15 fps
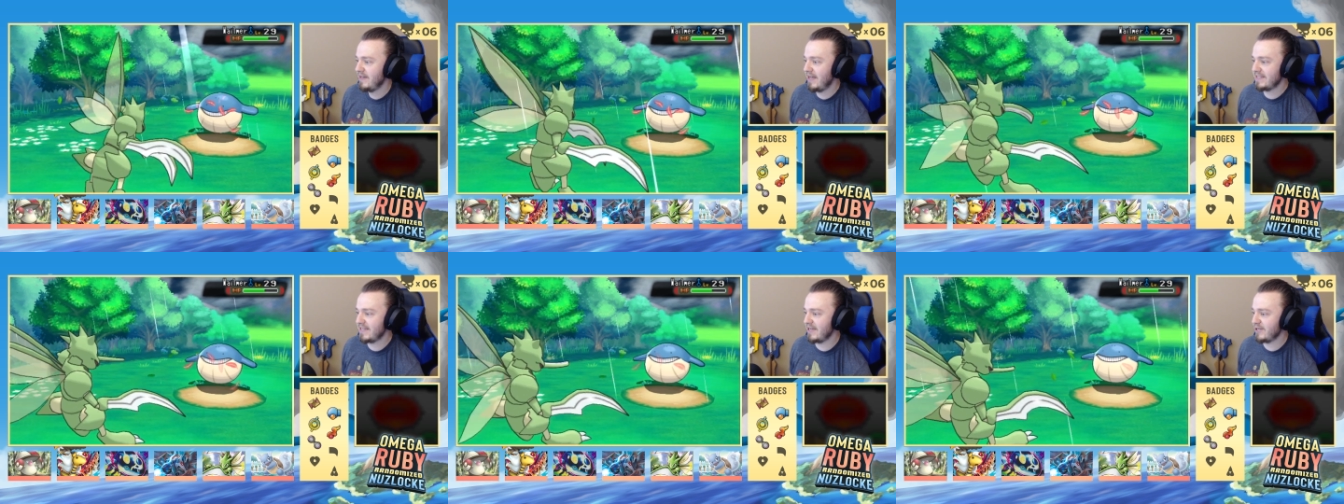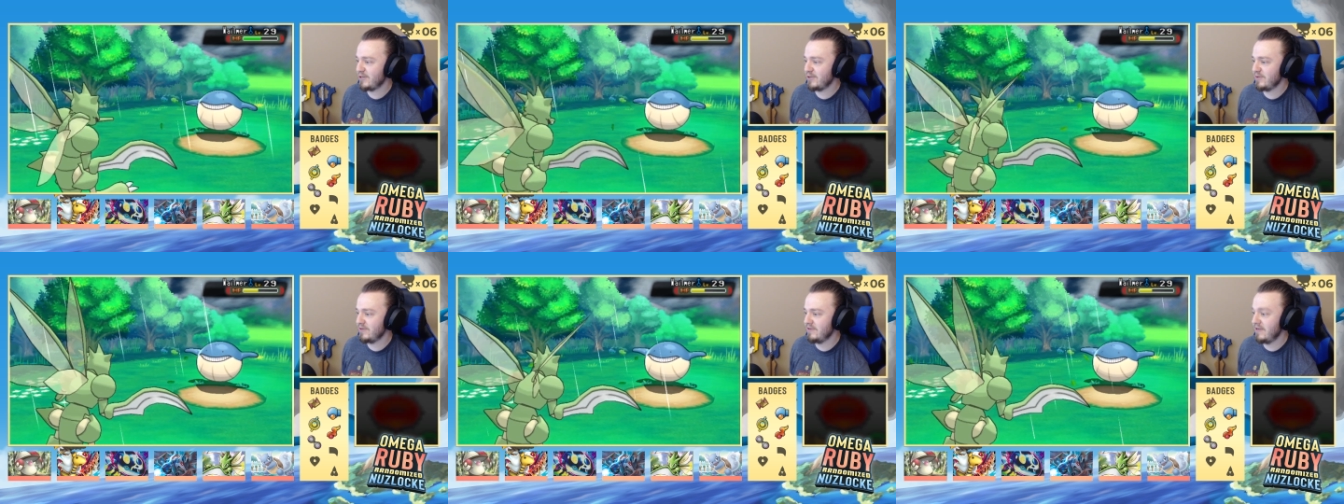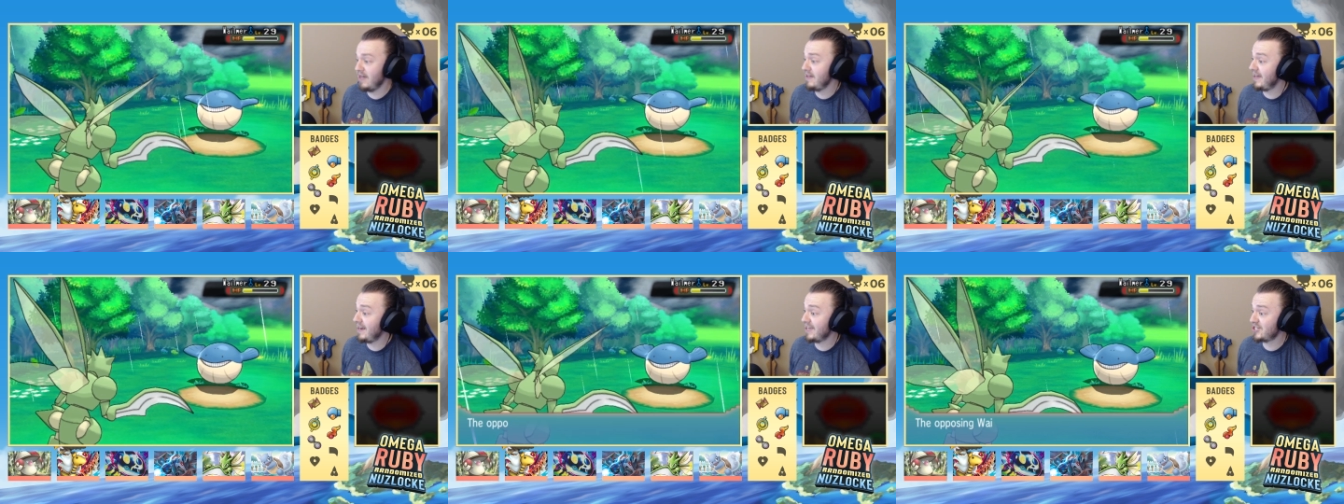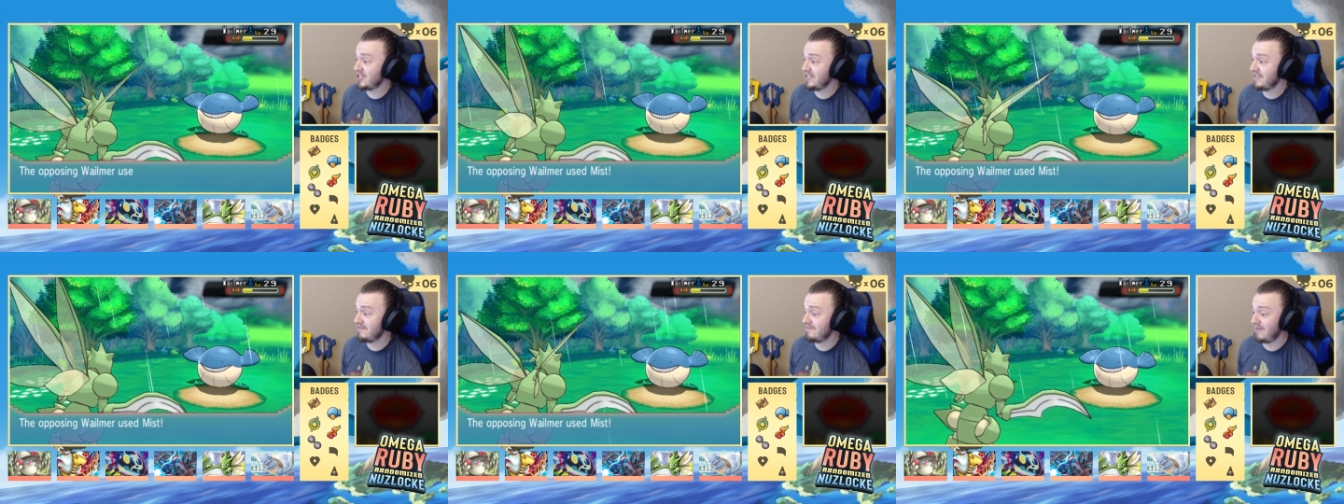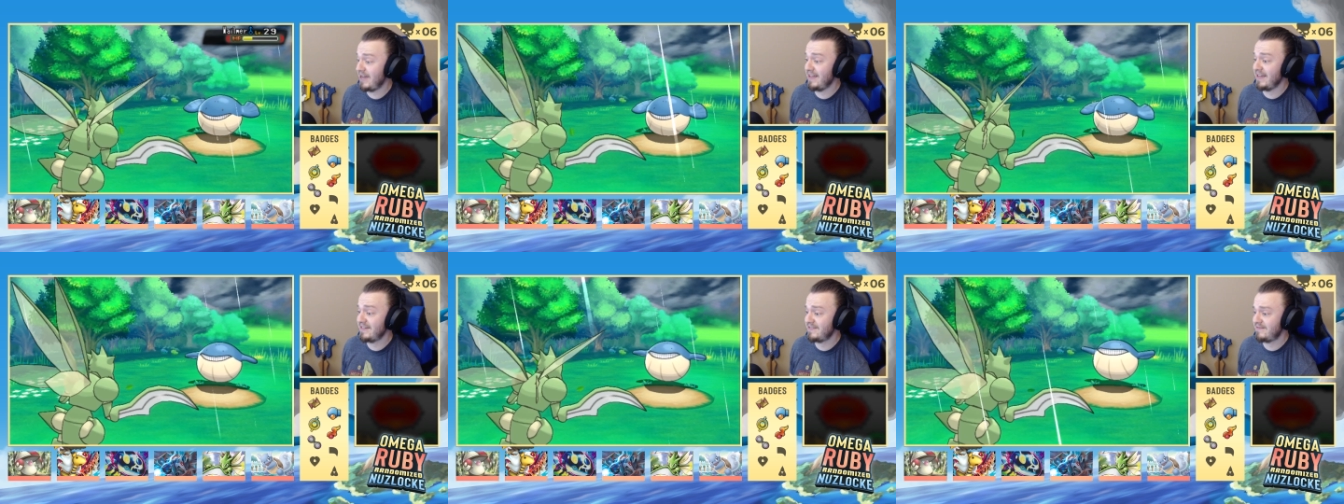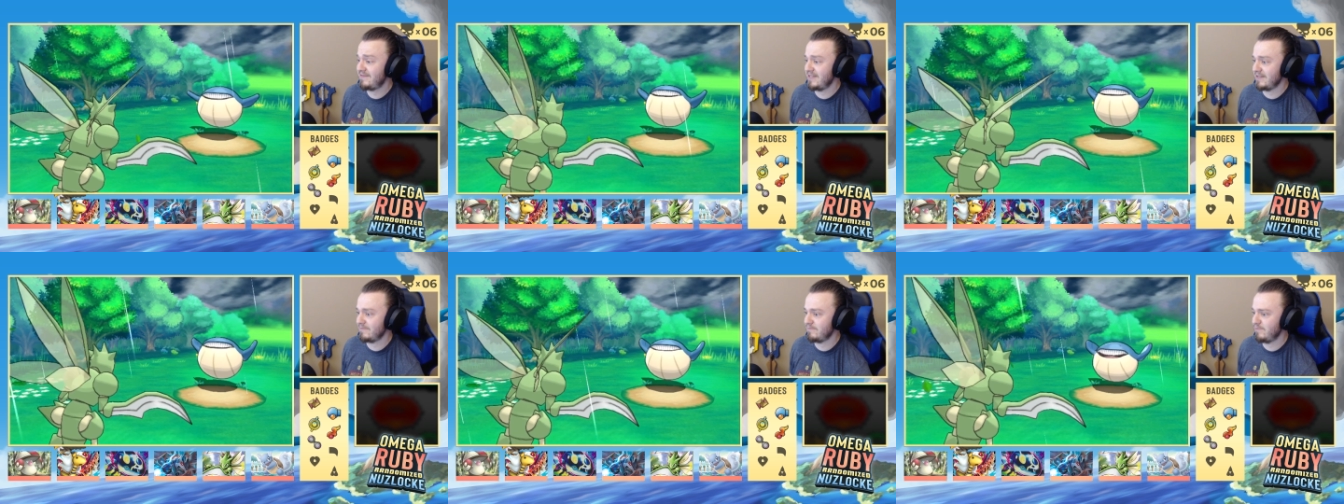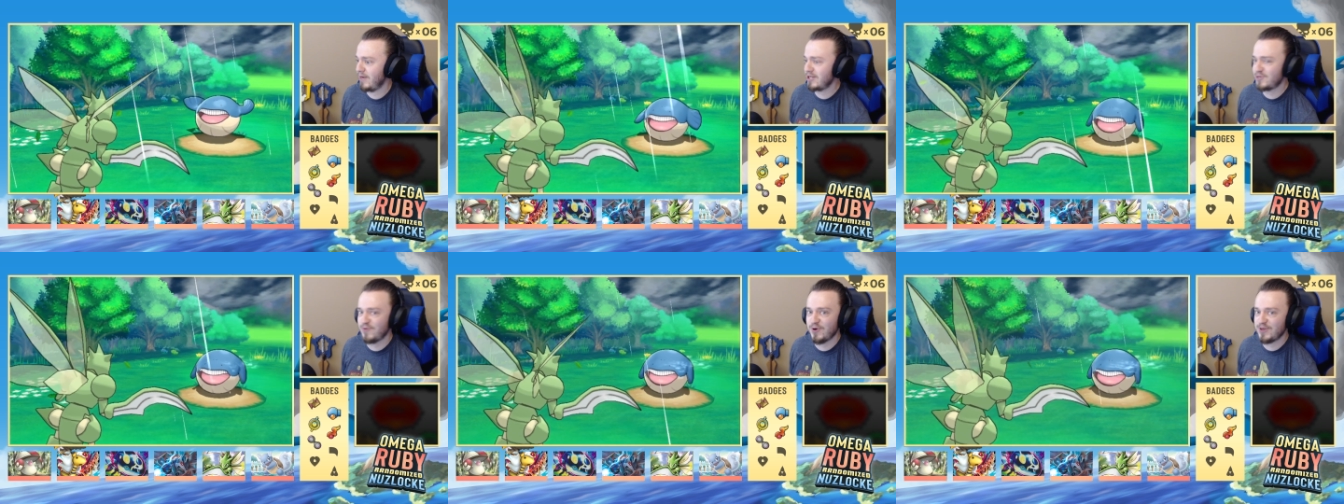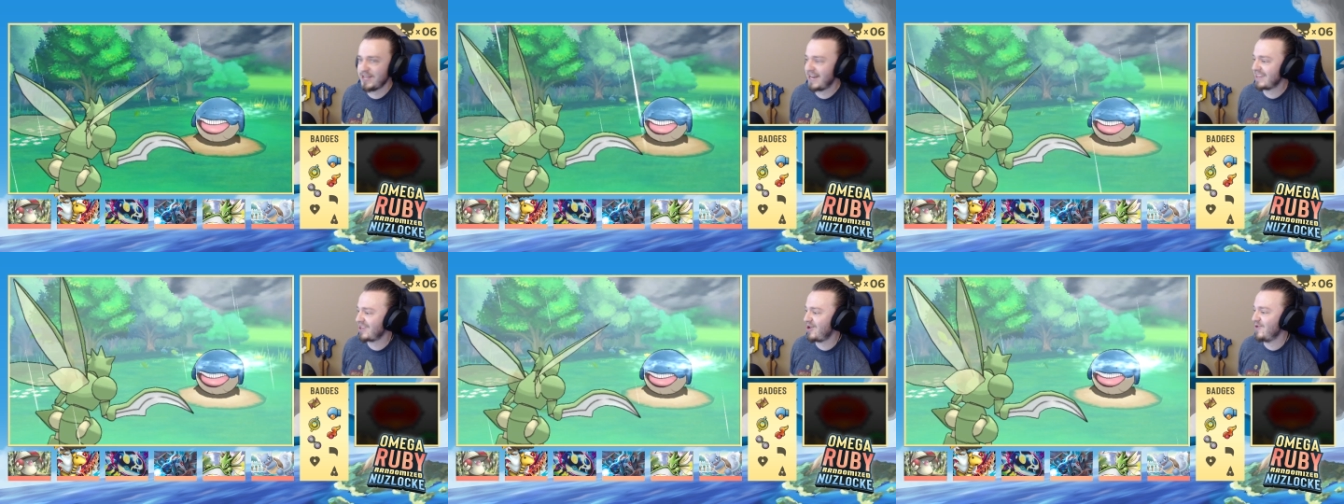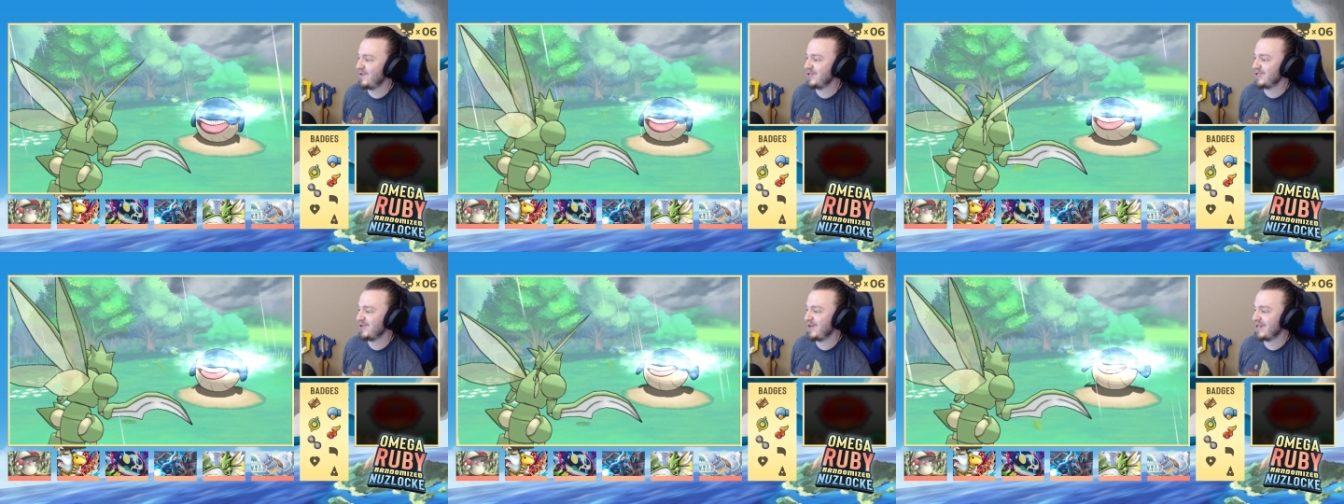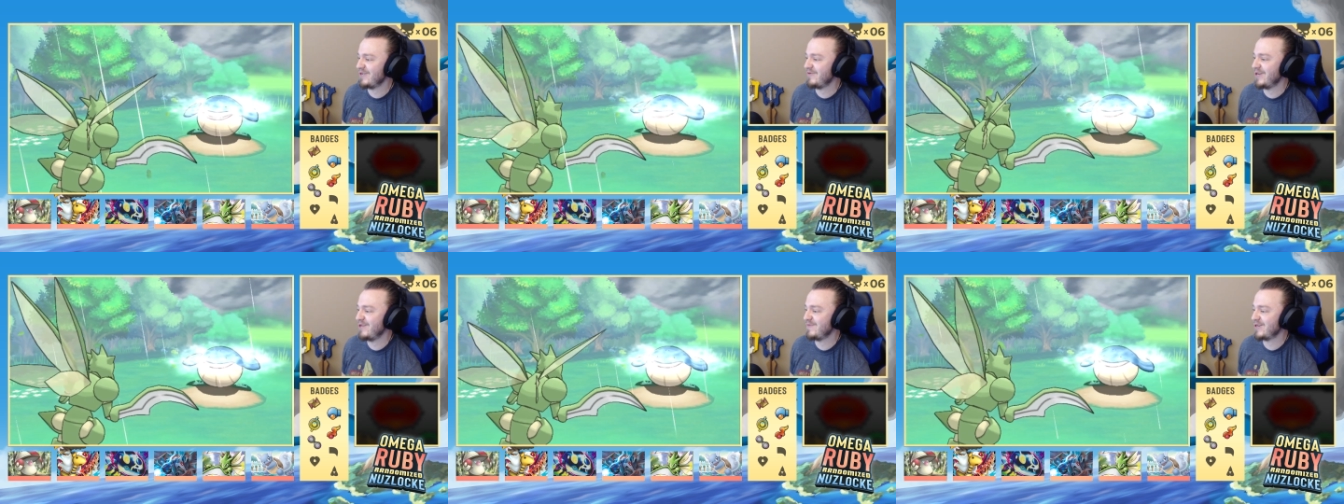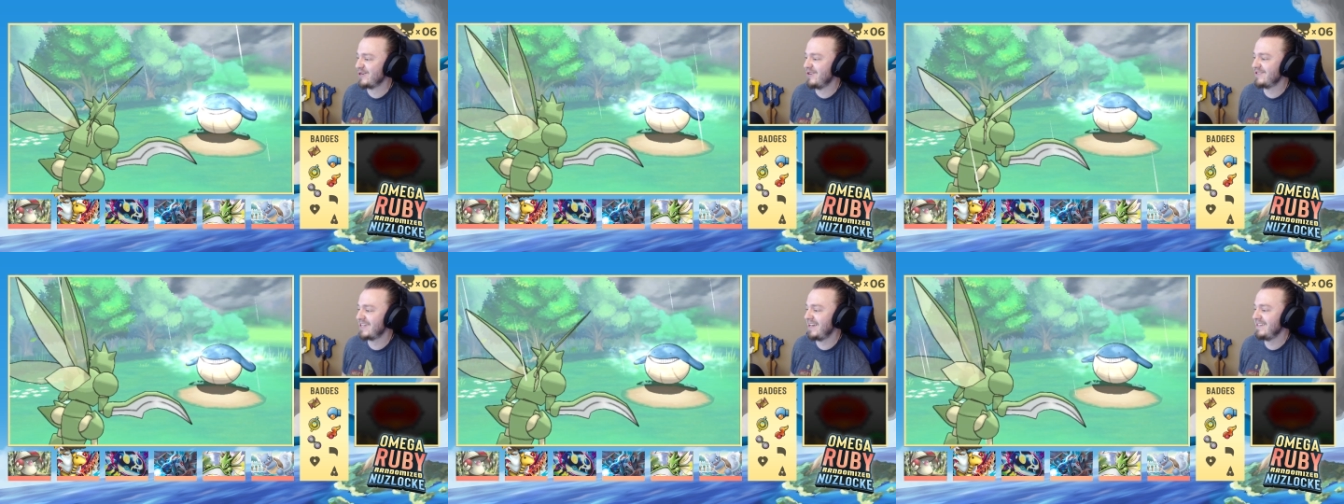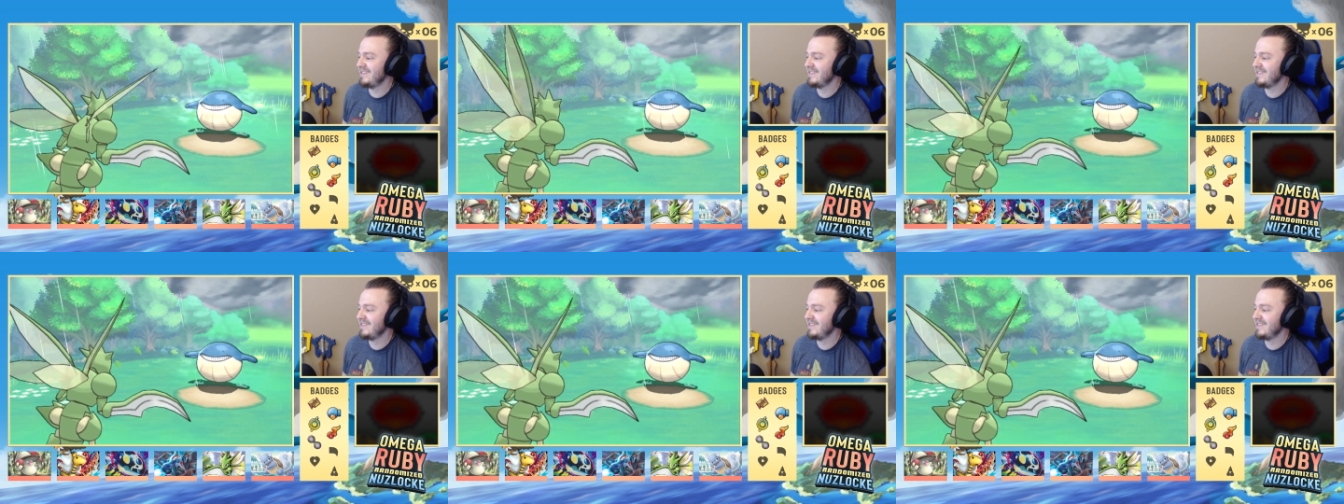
That's not going to do... oh, that actually... wow, that did much more than I thought it would do on a Whalmer. Okay.